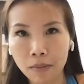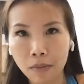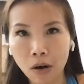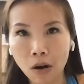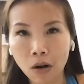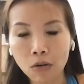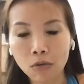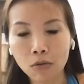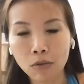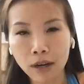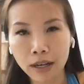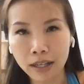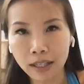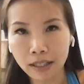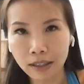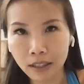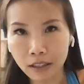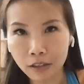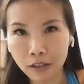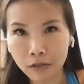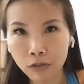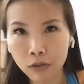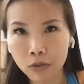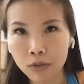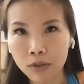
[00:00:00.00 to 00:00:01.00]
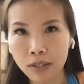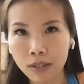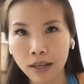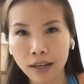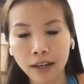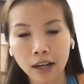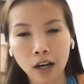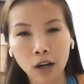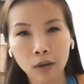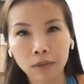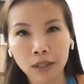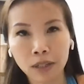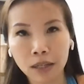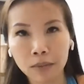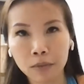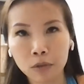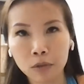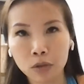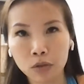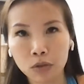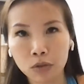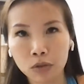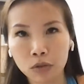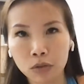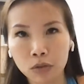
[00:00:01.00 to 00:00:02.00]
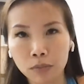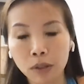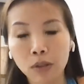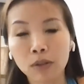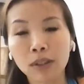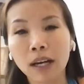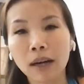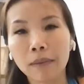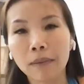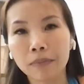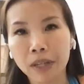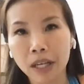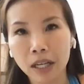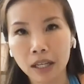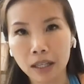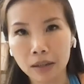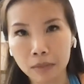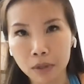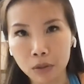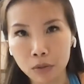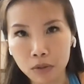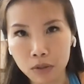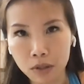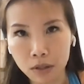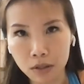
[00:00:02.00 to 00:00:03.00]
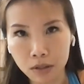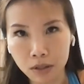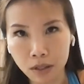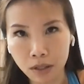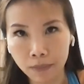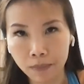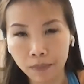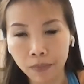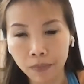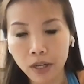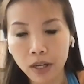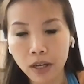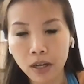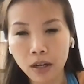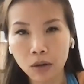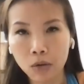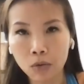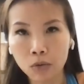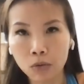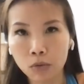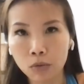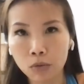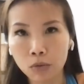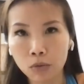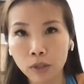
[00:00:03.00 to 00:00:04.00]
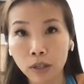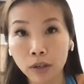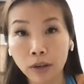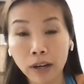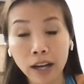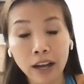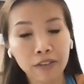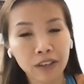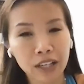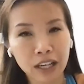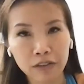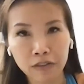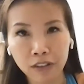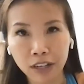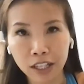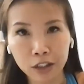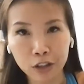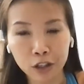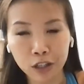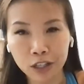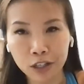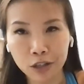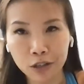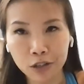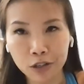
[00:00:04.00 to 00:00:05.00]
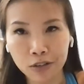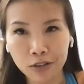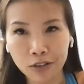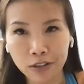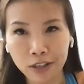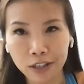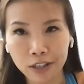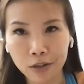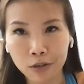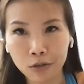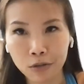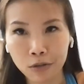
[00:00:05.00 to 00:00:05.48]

or who are eating foods that help them to build up their immune system, who will have an advantage, right?